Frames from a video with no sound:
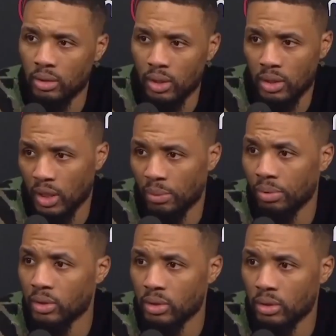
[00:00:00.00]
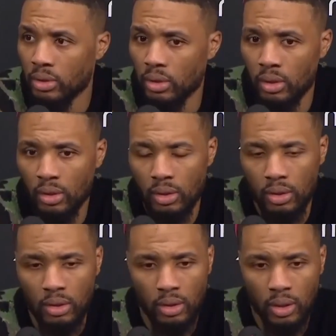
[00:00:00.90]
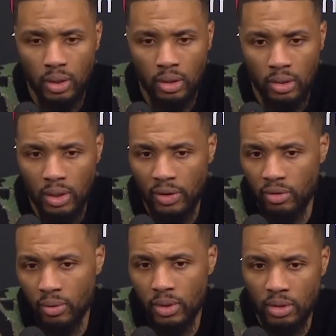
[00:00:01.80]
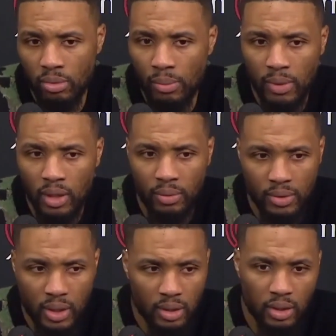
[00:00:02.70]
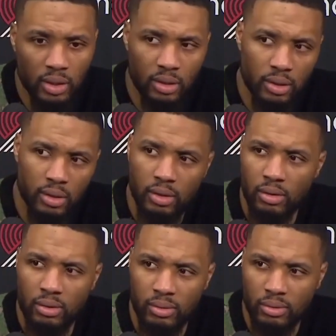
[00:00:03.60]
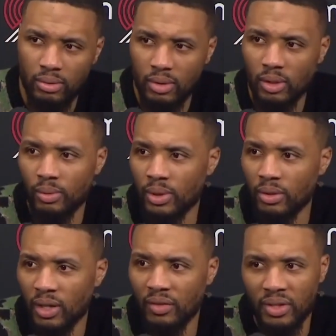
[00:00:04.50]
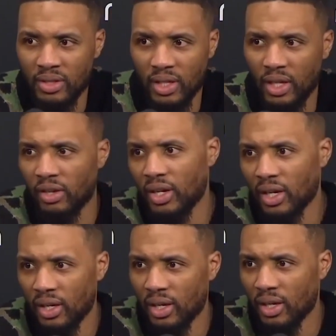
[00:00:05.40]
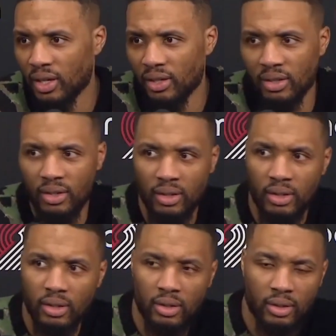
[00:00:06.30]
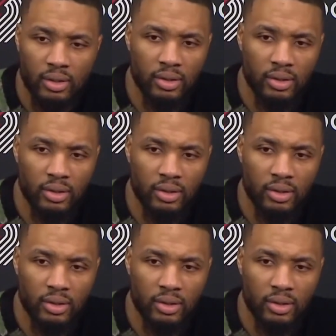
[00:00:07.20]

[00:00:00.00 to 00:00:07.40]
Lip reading: Quote, the Clippers, the Trailblazers, the Timberwolves, the Pelicans, the Boston Celtics are all teams that